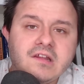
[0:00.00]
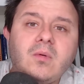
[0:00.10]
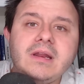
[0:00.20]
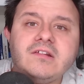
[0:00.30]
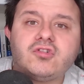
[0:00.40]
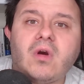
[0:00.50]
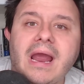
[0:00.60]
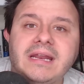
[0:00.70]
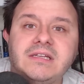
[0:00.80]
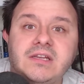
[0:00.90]
is what he's
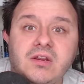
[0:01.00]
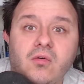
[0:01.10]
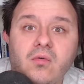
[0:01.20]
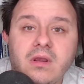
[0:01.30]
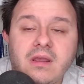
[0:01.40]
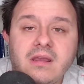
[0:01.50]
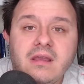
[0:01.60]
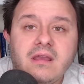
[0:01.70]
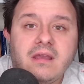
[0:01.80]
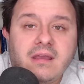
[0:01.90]
trying to do
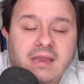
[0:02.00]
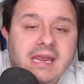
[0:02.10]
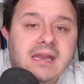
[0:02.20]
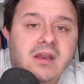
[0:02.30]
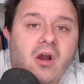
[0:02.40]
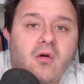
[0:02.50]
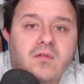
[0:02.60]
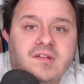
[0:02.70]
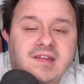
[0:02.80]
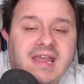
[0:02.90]
he
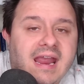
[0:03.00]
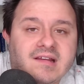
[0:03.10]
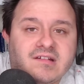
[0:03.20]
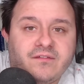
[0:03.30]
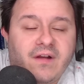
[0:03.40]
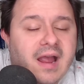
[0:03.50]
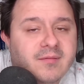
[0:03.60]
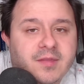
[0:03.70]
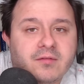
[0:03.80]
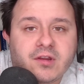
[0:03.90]
knows he can't survive
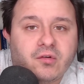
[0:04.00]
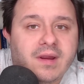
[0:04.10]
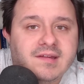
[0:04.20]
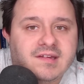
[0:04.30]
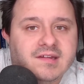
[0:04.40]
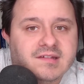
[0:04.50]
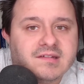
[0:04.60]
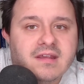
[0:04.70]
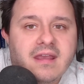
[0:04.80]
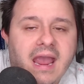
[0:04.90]
without the
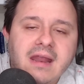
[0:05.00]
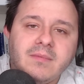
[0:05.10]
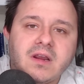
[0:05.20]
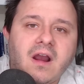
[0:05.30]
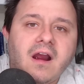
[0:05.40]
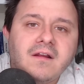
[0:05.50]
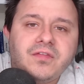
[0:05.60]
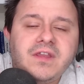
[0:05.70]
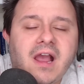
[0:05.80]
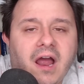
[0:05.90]
crazies. And
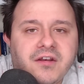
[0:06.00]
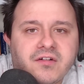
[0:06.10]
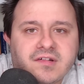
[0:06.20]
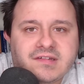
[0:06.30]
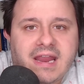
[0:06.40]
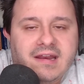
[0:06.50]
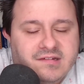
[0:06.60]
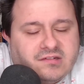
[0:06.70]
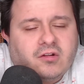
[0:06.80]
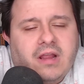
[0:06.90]
McCarthy understands.
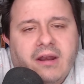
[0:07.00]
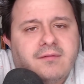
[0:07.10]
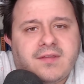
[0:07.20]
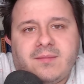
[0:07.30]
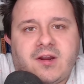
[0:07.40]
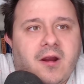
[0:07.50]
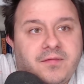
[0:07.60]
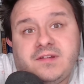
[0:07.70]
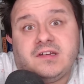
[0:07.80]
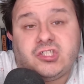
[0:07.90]
Because look, I don't think
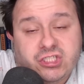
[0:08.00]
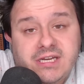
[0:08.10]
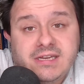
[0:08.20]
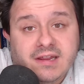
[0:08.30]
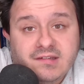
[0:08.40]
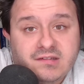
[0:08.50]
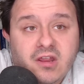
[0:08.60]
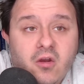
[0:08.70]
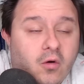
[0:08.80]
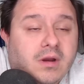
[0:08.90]
McCarthy's a genius
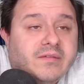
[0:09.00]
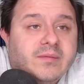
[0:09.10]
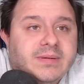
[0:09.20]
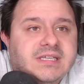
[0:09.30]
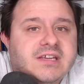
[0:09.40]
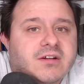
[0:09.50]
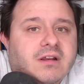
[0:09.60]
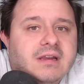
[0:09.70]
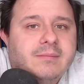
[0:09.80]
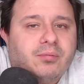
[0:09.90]
or even
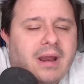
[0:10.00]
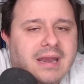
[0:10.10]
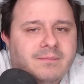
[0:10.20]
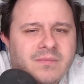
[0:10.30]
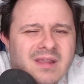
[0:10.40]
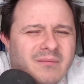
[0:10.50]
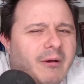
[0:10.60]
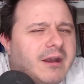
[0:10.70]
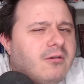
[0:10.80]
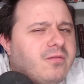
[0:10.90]
particularly bright,
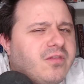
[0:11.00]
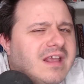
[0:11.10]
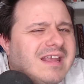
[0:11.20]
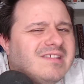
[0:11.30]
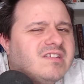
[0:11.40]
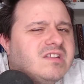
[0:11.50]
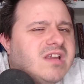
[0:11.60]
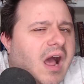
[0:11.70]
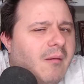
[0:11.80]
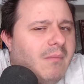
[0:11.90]
but I don't think he's
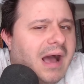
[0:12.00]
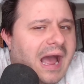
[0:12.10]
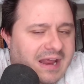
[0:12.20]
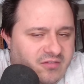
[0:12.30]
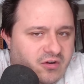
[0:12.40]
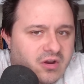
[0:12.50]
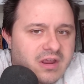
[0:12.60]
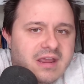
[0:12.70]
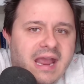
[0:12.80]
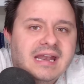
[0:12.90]
dumb either.
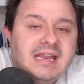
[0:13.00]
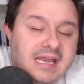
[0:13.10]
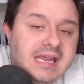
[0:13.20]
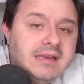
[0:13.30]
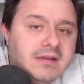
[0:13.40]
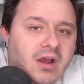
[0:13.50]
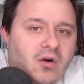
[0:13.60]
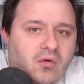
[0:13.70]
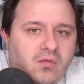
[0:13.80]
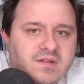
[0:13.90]
And he
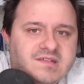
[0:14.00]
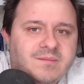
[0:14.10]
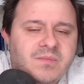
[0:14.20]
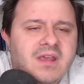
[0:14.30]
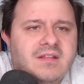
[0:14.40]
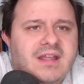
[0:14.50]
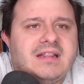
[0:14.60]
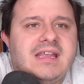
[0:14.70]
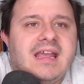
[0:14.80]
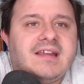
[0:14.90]
knows that the